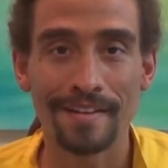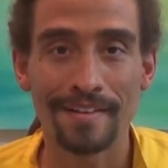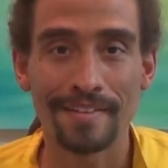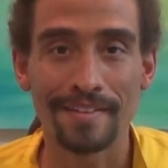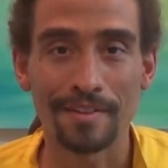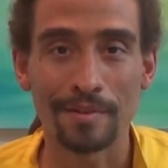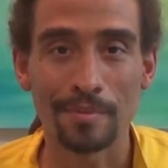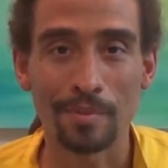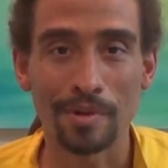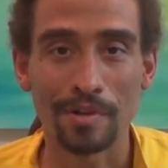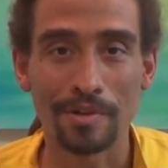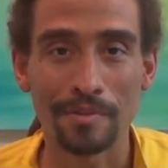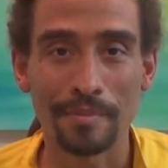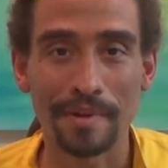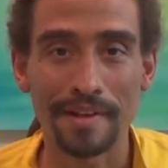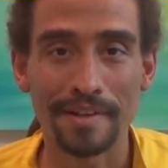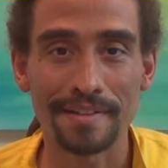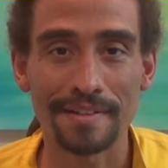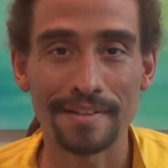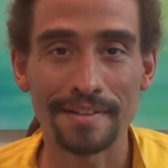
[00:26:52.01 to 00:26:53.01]
this world
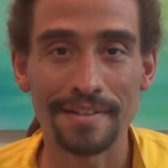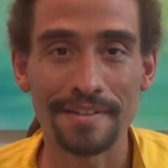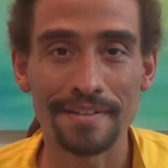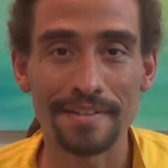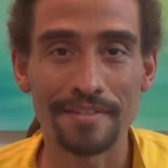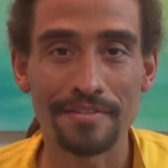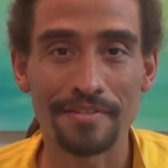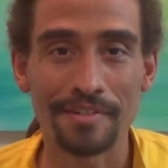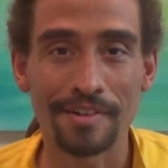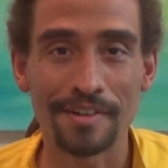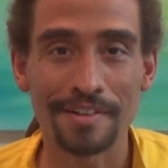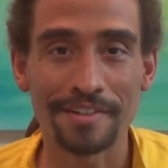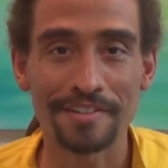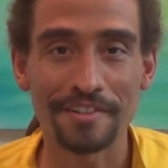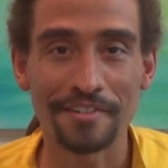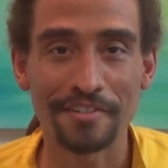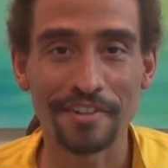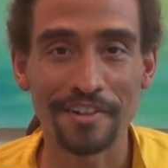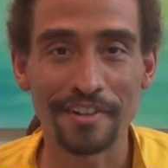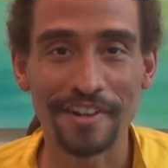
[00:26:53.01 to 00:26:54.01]
makes it easy for us to
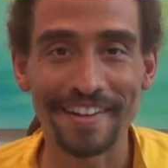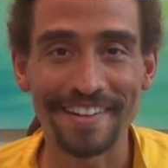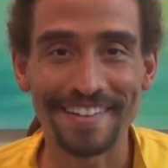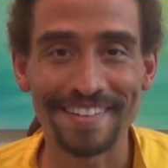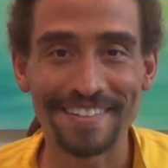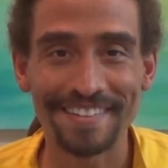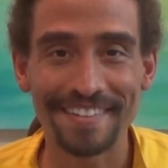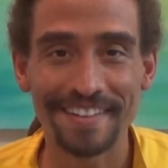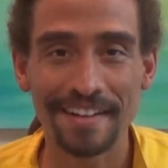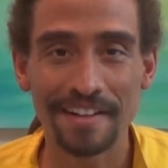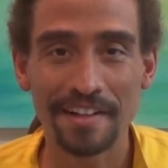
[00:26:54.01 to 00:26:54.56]
forget,